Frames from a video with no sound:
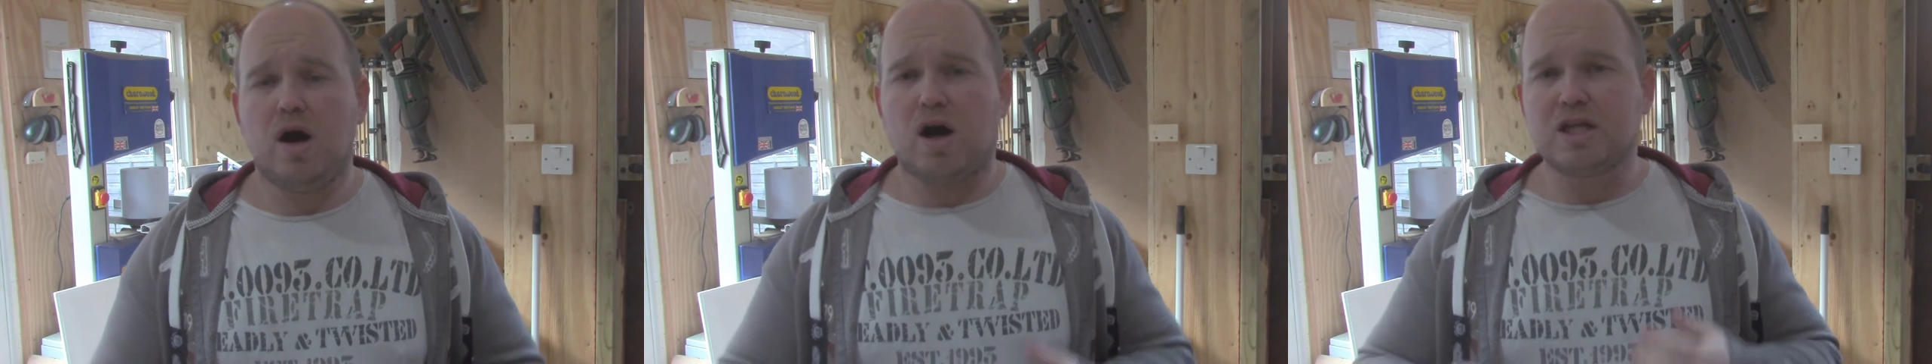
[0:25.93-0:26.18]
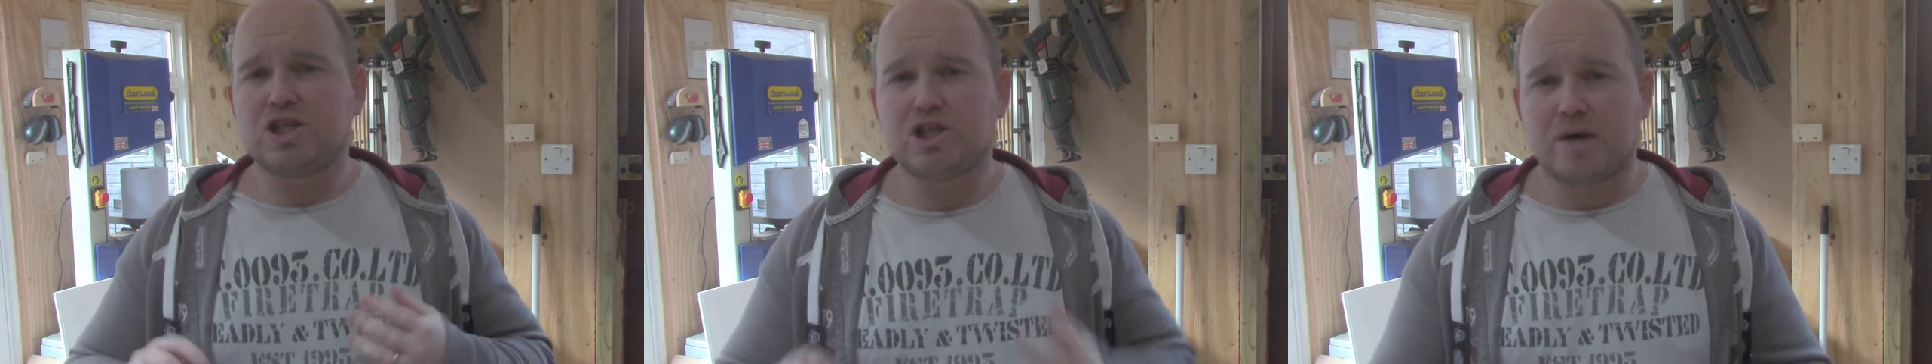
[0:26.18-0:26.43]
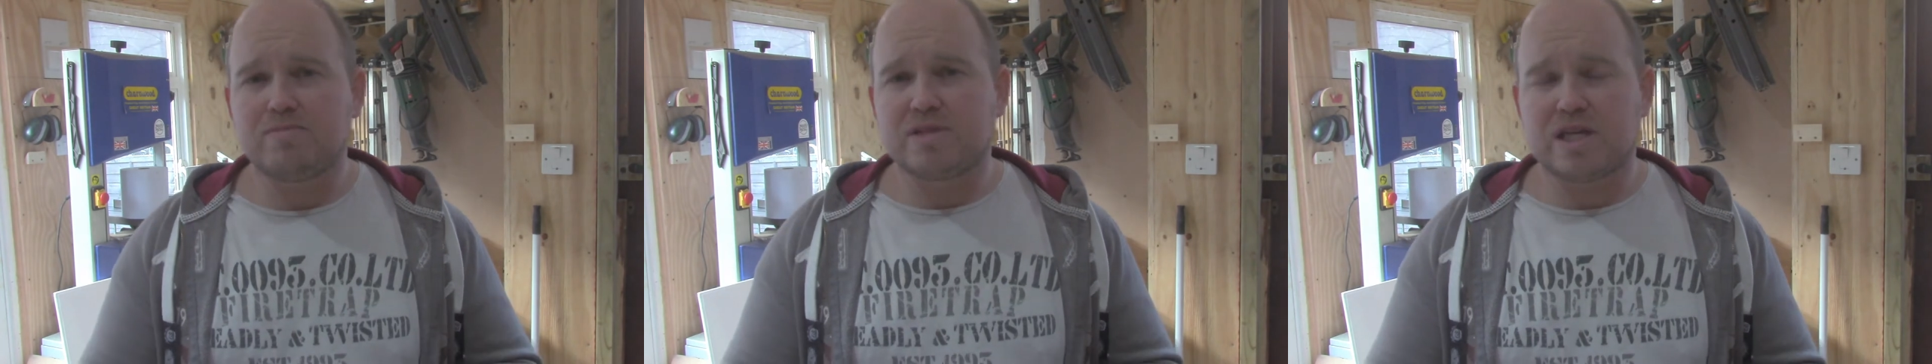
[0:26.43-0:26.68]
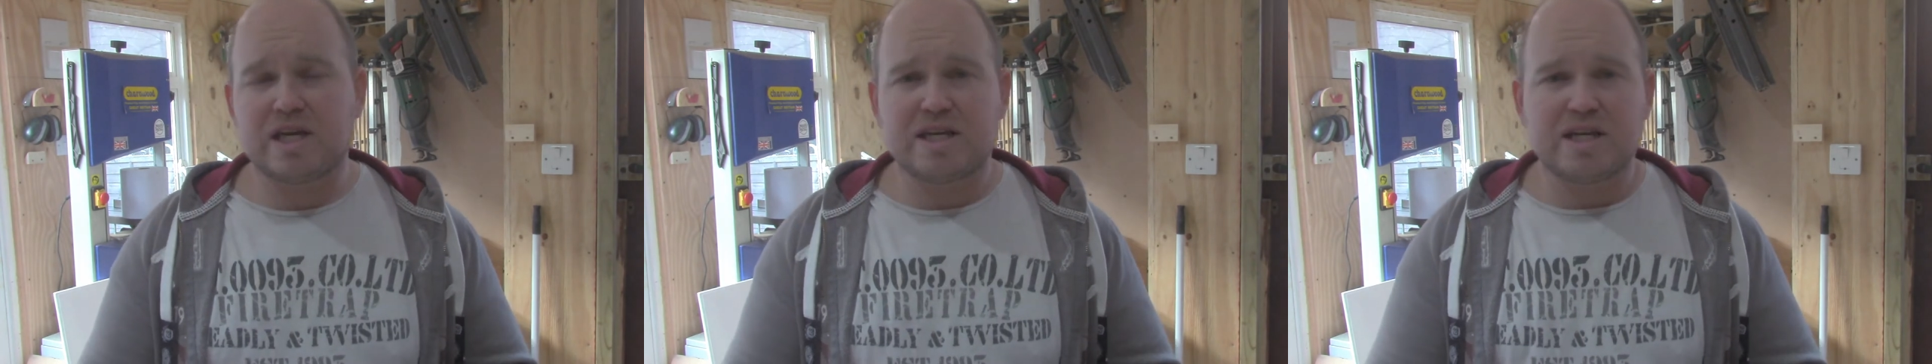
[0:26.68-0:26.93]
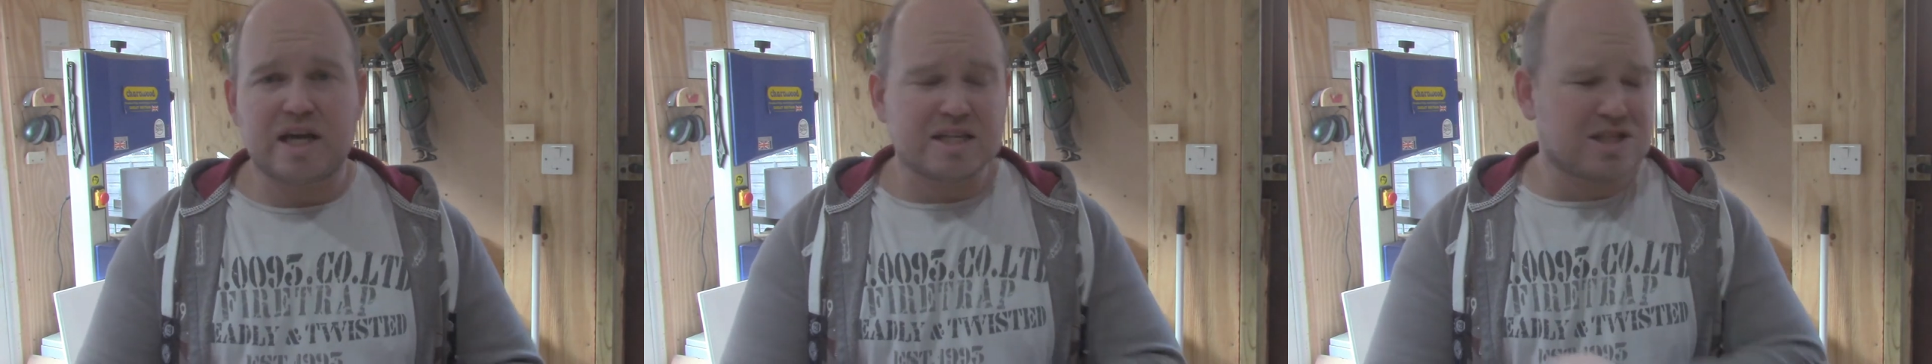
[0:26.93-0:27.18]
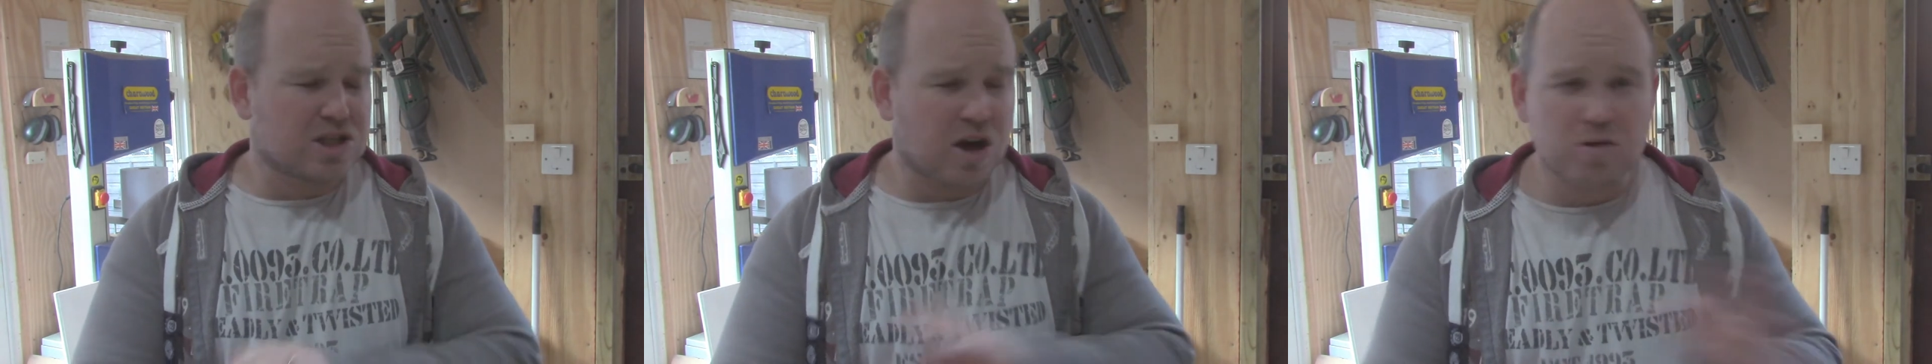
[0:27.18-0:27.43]
I jumped in
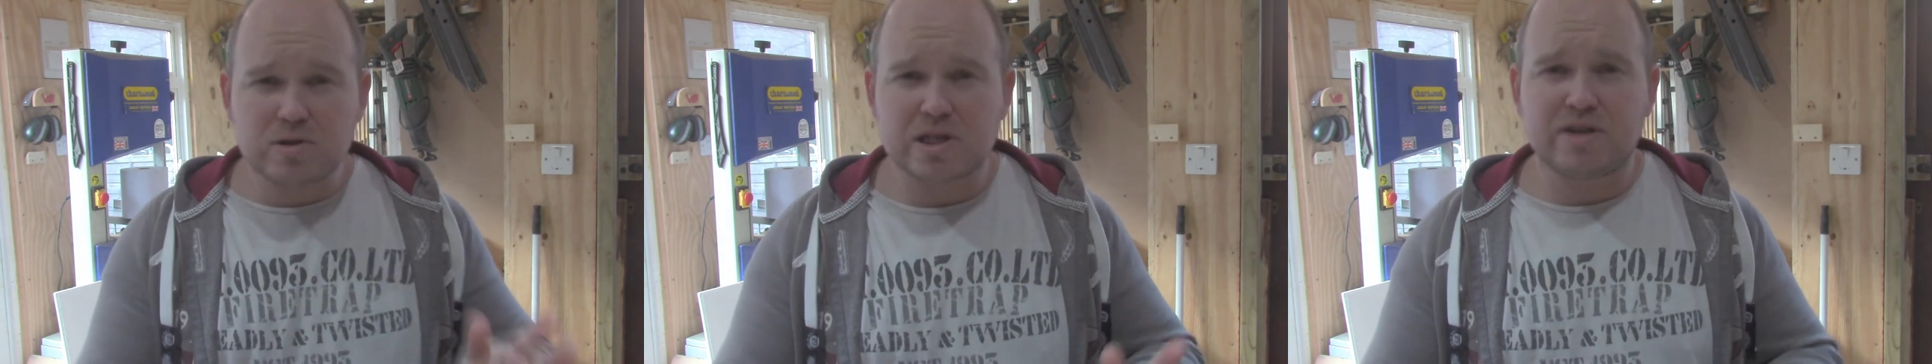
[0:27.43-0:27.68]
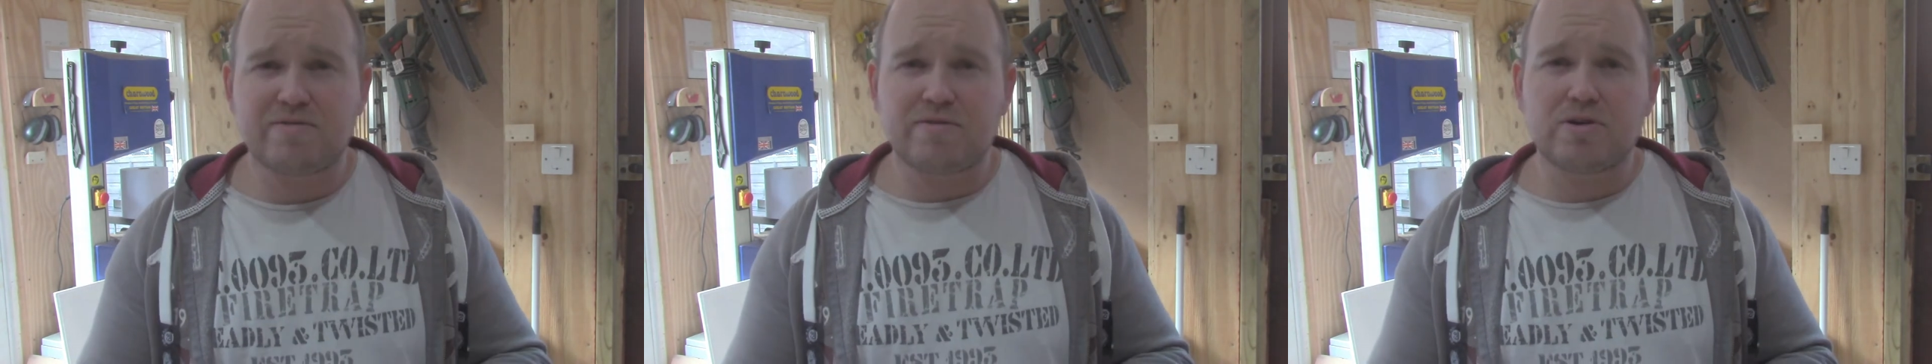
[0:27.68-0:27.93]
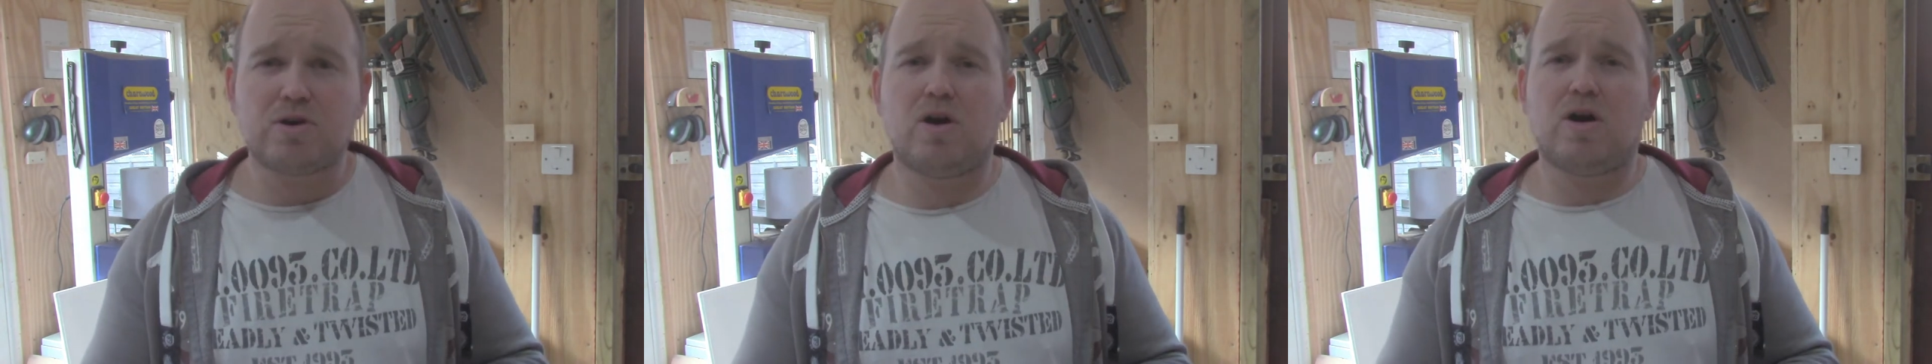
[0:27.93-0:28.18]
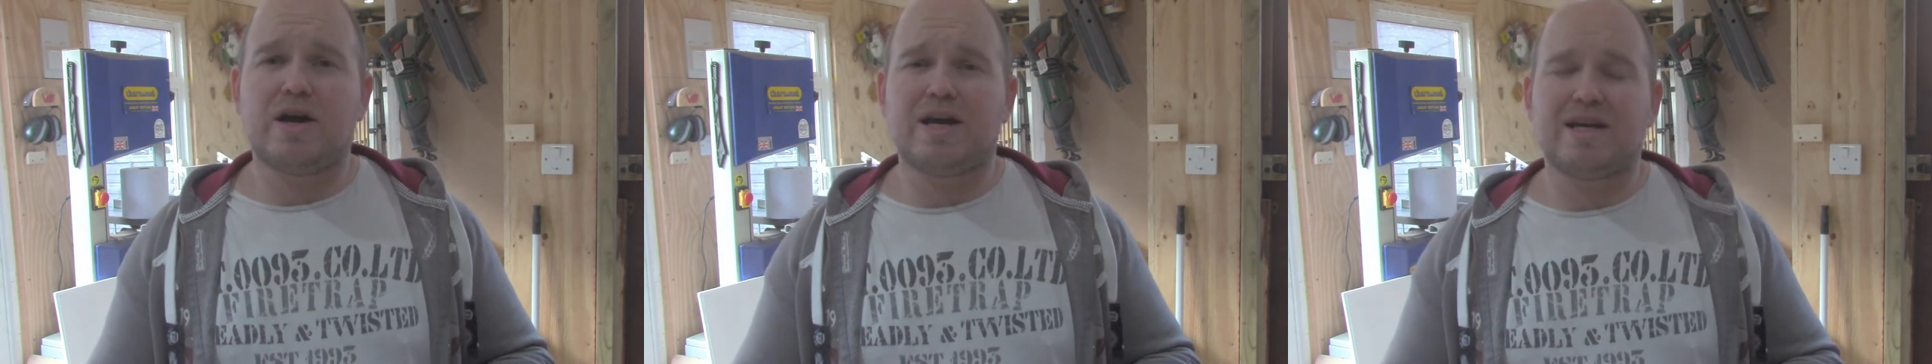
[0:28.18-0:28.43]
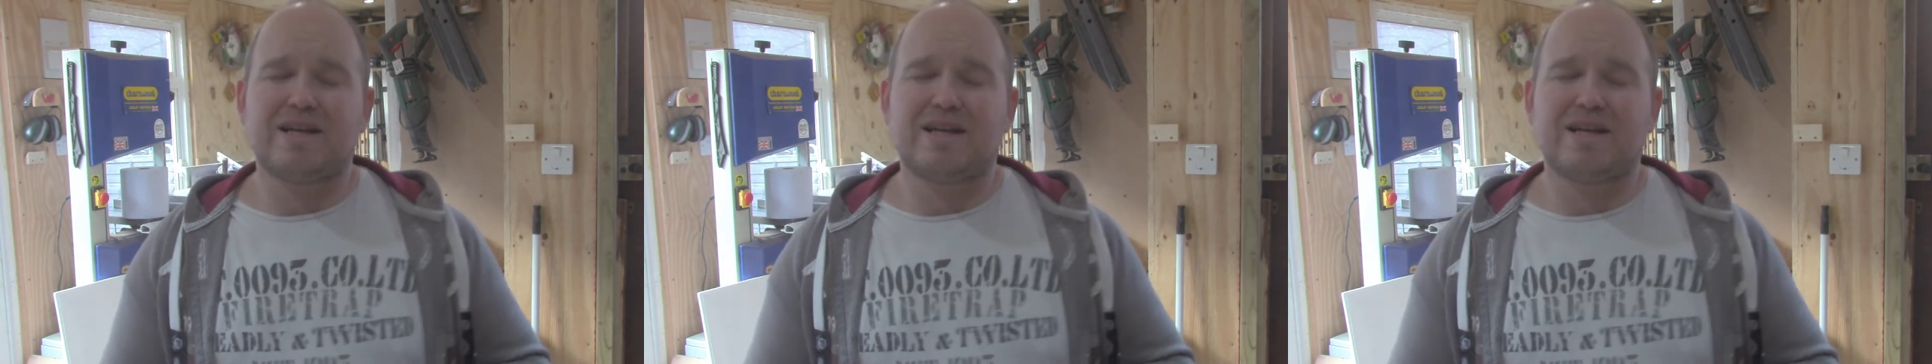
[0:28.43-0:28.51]
and totally forgot